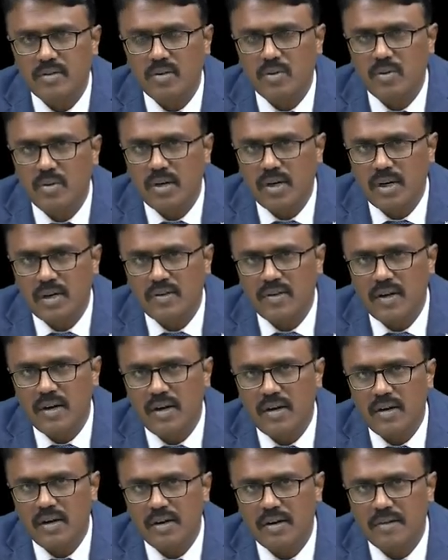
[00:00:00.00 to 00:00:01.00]
2 drugs are
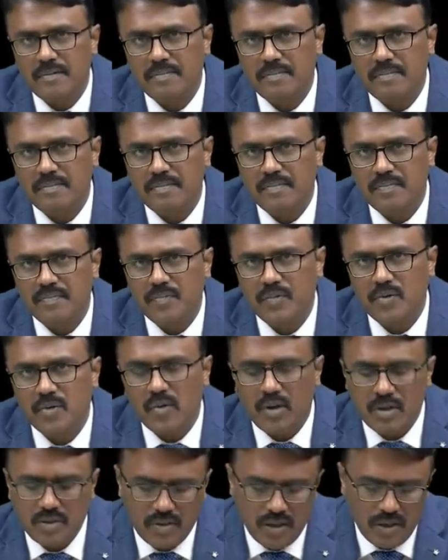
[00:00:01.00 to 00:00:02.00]
entering.
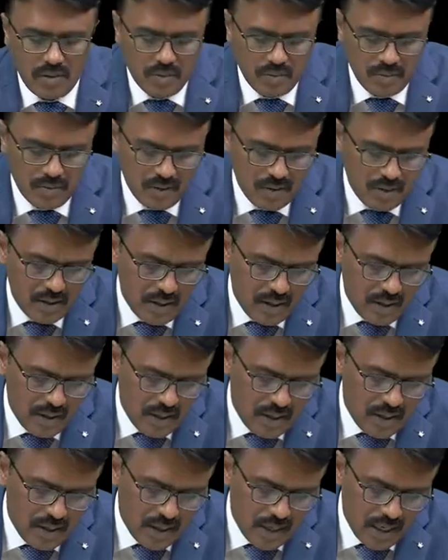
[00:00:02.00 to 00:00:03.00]
So what should I do?
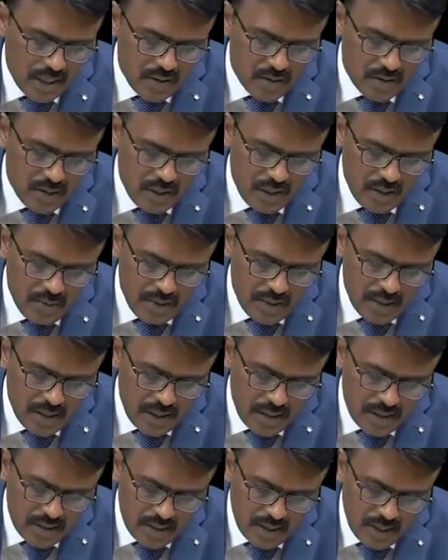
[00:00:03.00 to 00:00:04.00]
I should inhibit the
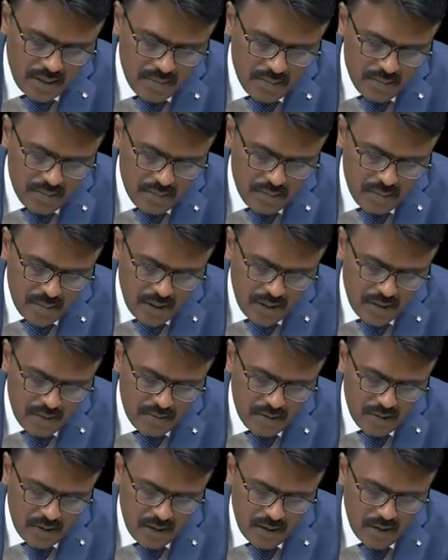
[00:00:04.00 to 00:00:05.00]
enzyme
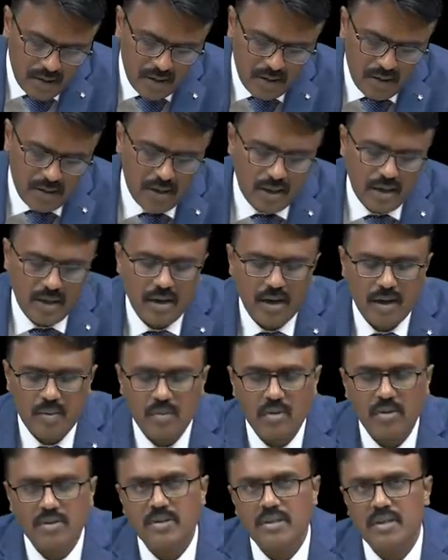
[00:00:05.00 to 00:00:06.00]
peripheral
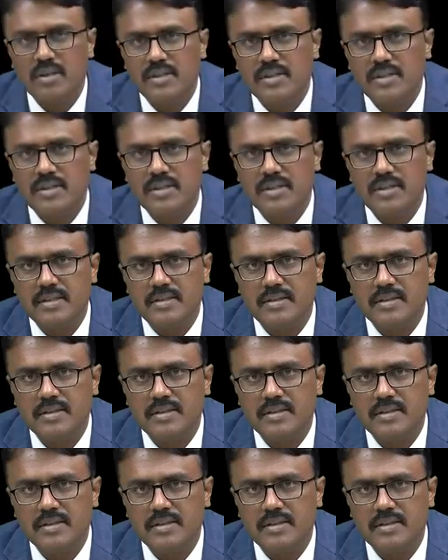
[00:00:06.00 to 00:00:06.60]
decarboxylase.